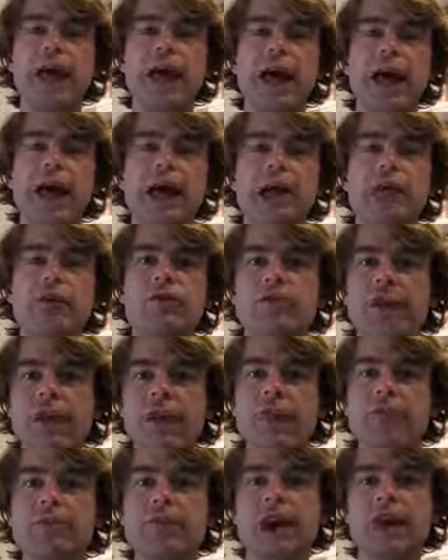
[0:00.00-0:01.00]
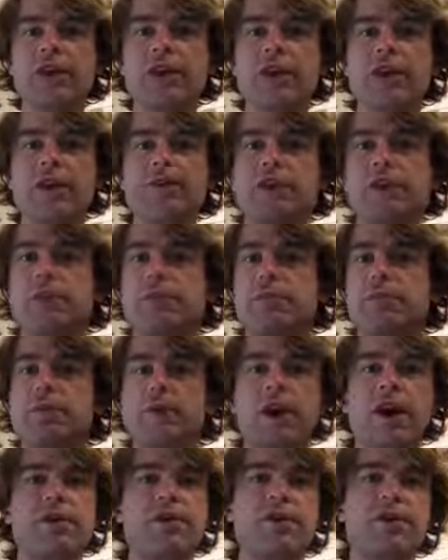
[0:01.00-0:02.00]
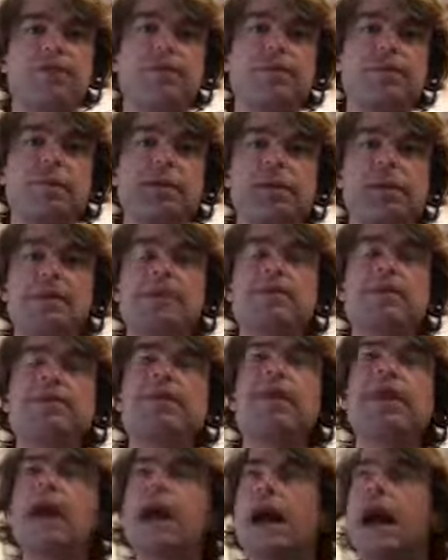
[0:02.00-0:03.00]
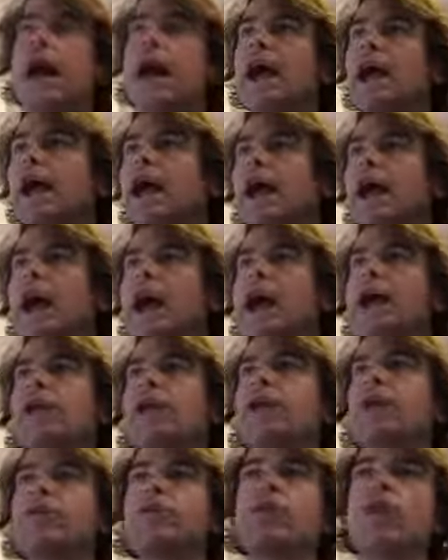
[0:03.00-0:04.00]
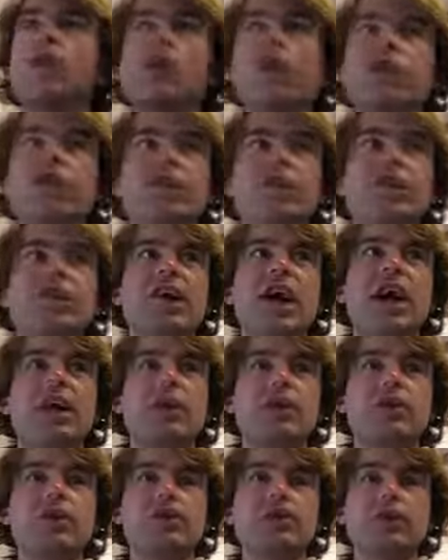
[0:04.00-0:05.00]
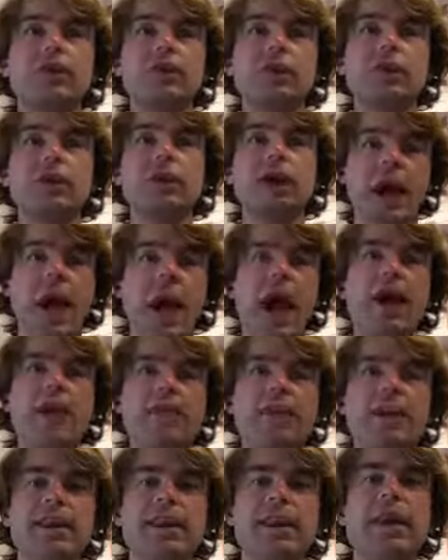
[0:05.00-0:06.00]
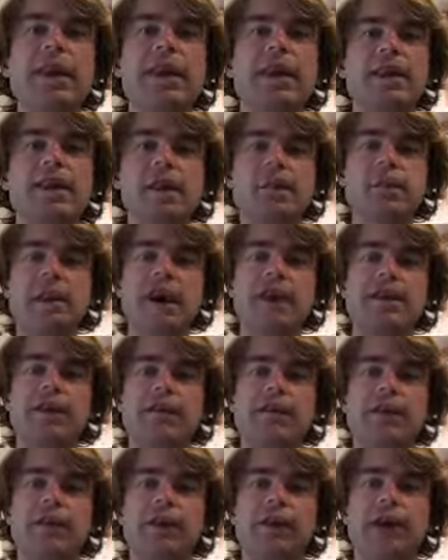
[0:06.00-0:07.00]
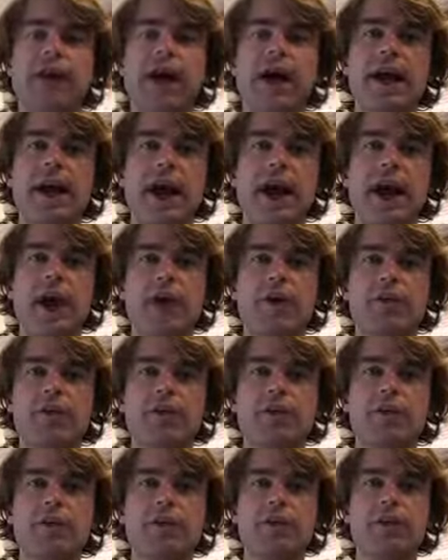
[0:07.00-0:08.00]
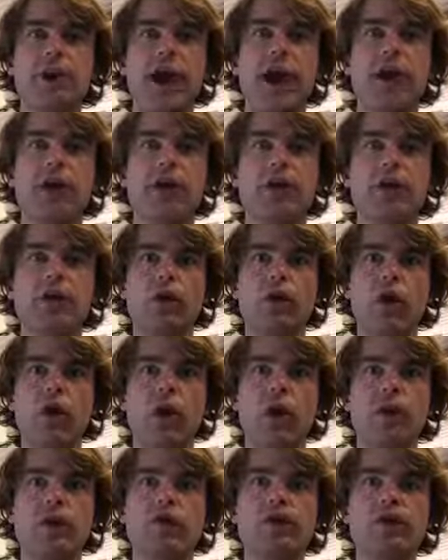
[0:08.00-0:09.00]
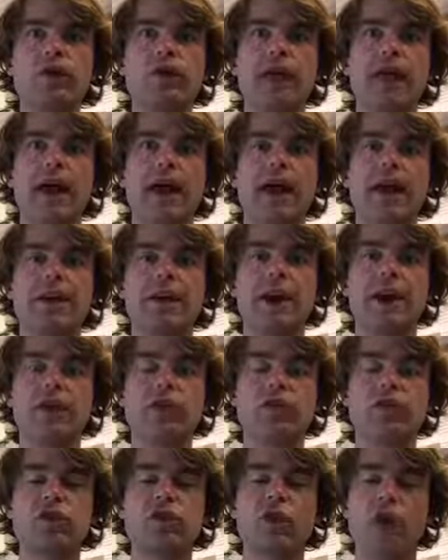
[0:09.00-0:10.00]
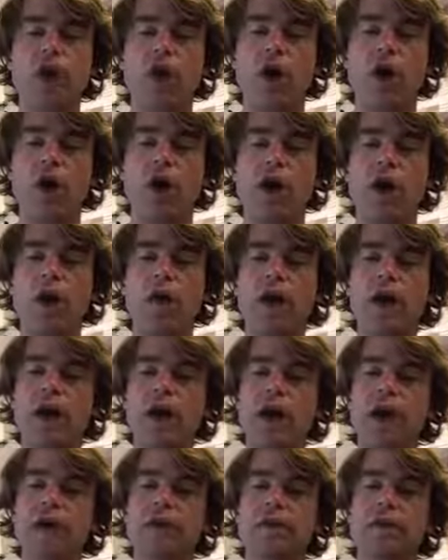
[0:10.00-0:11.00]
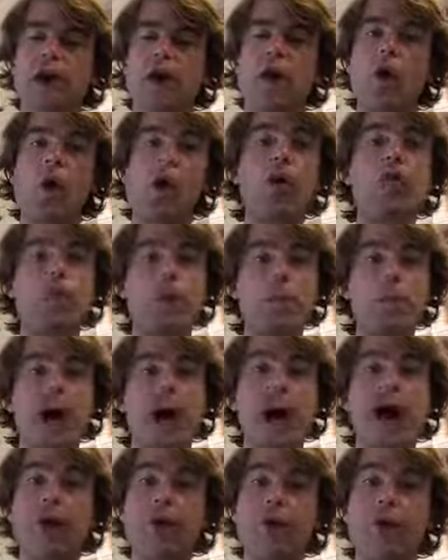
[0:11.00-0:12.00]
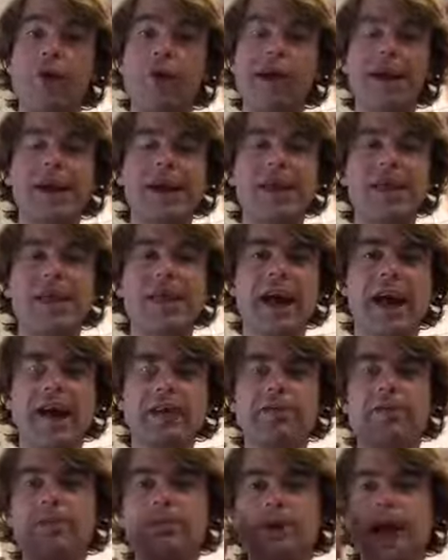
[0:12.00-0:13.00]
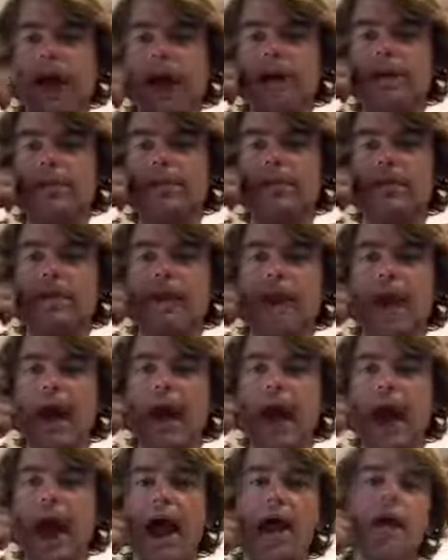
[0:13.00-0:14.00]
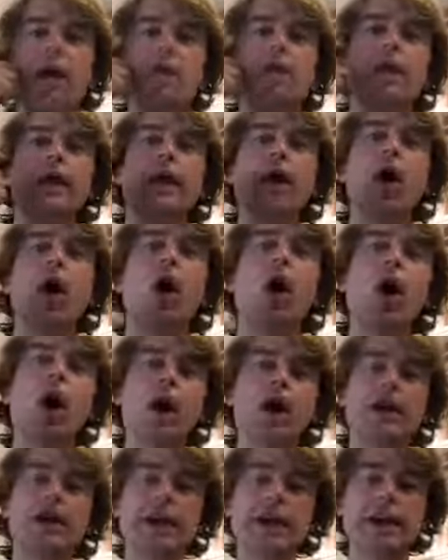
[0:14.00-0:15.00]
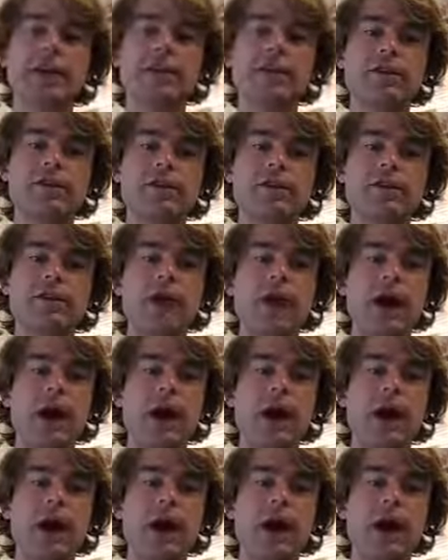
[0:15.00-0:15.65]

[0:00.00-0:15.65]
And it very much is an impressive piece. It kind of overshadows nearly everything in the base of the lighthouse. It's that large and that tall. It's kind of overpowering in that space. And it really harkens